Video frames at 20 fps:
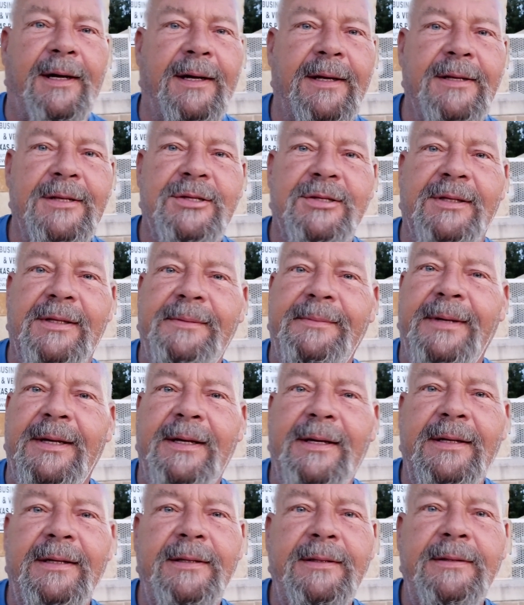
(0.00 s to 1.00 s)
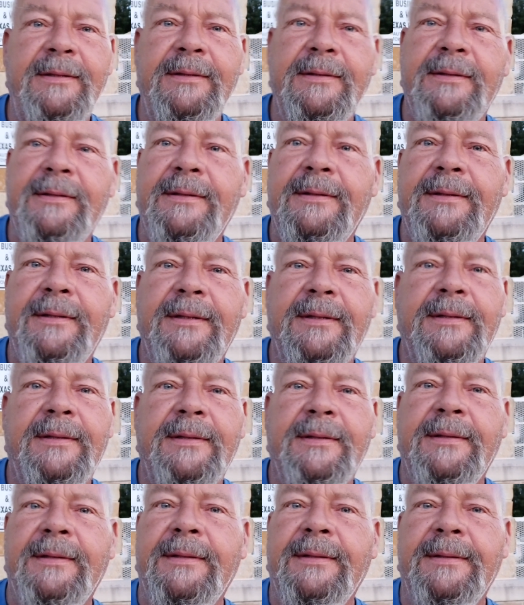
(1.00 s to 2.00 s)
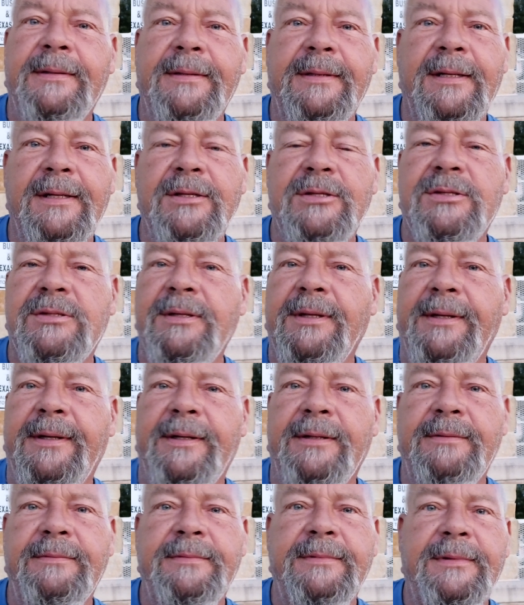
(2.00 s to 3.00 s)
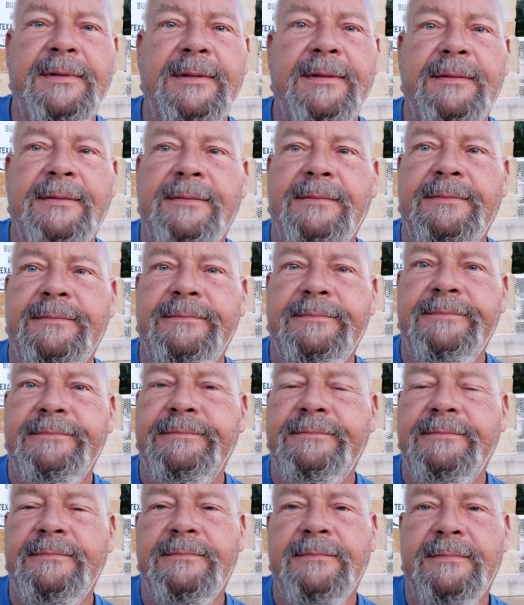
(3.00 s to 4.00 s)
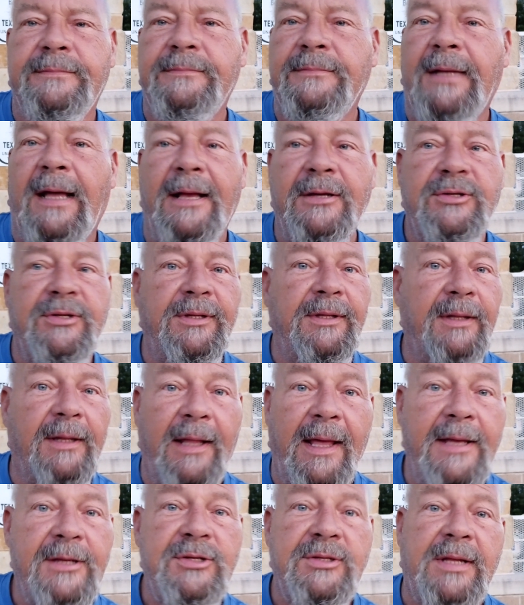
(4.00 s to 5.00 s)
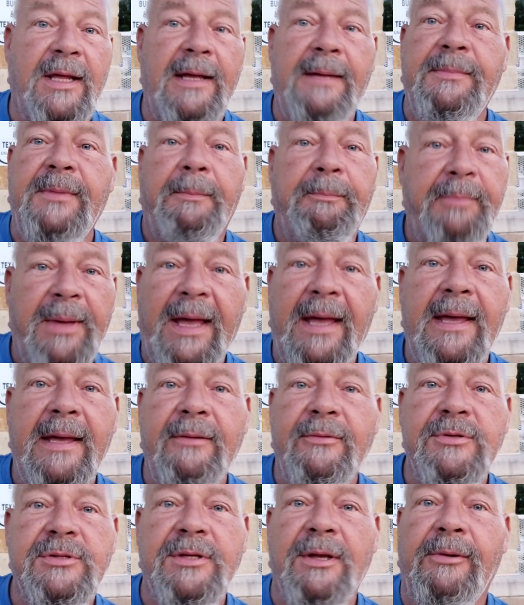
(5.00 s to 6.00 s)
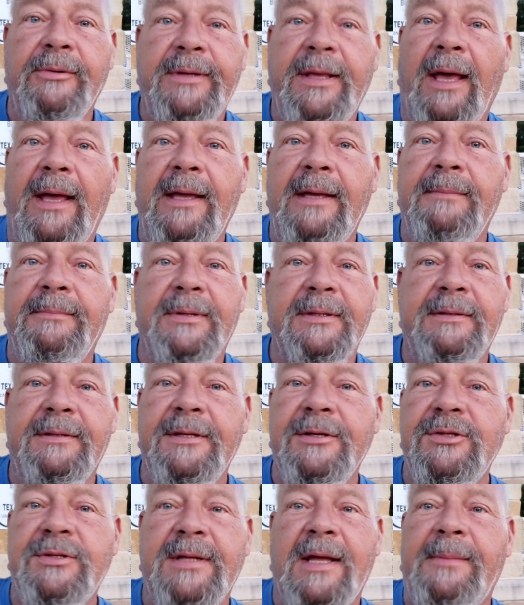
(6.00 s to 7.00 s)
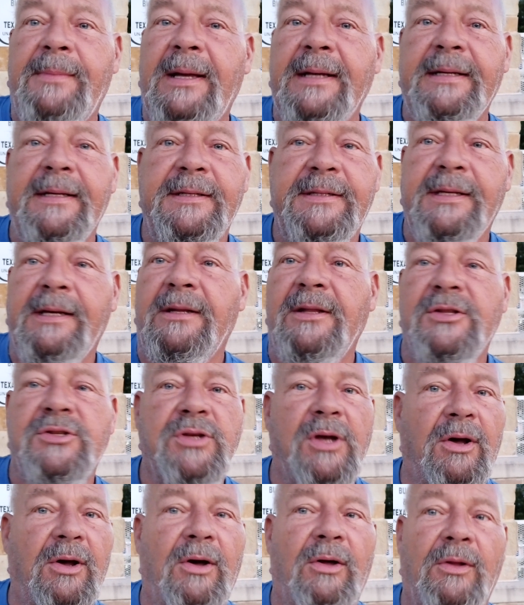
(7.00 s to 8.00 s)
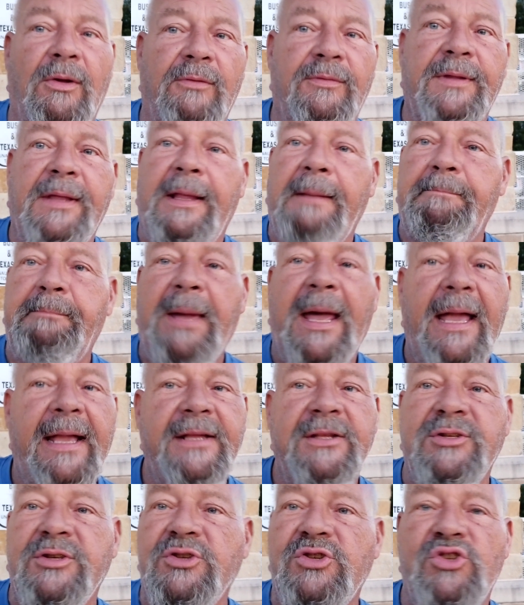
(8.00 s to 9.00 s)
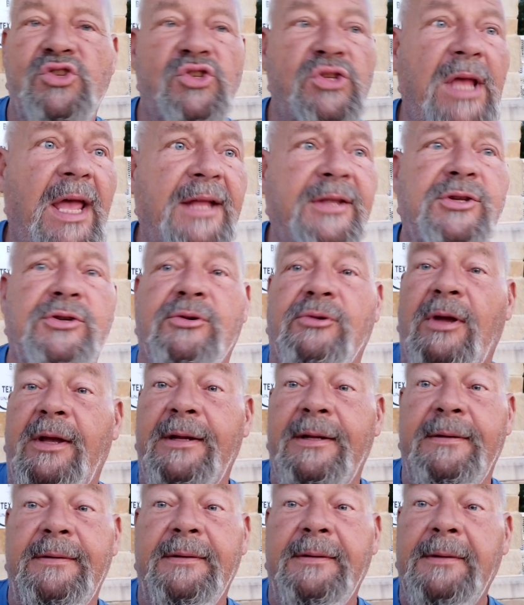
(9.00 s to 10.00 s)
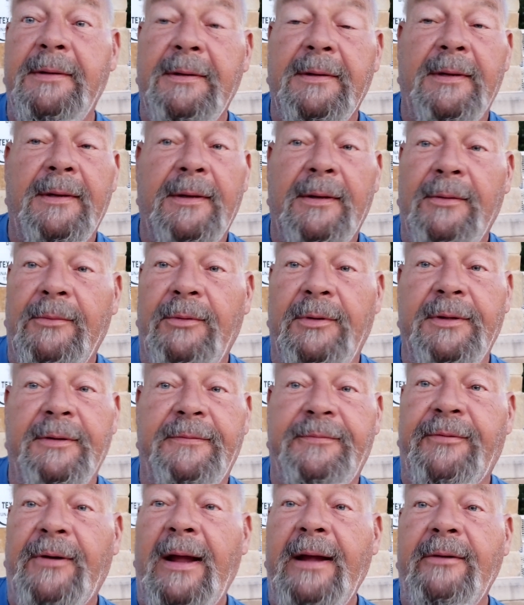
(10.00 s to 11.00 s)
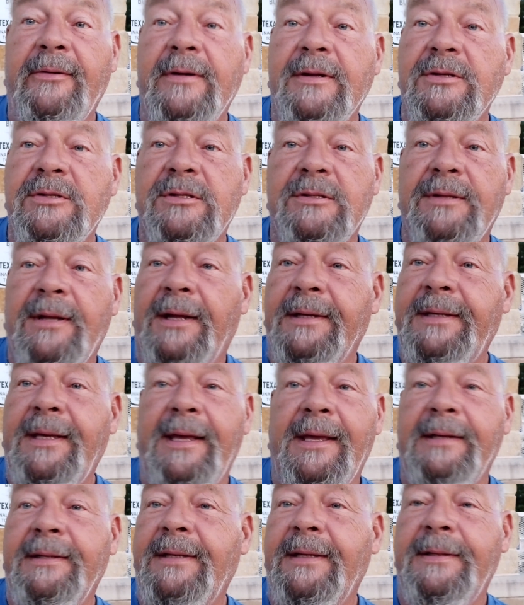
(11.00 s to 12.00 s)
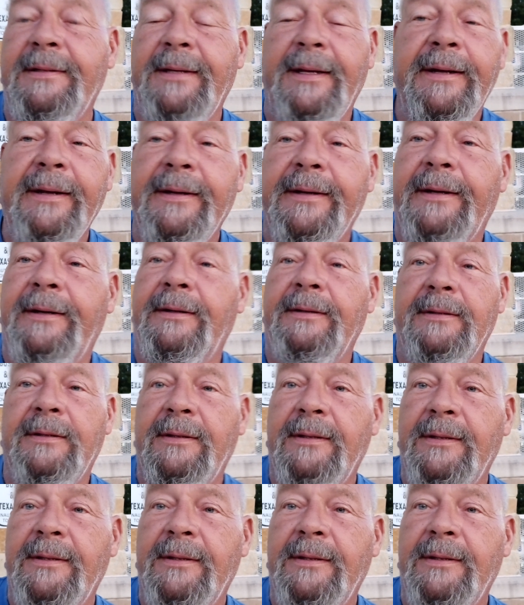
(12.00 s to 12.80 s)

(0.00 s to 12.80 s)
Honestly, man, that's, you know, actually the last time the bag was okay, but this time I can tell it's all over. That bag is just saturated with a fragrance that I can't get near.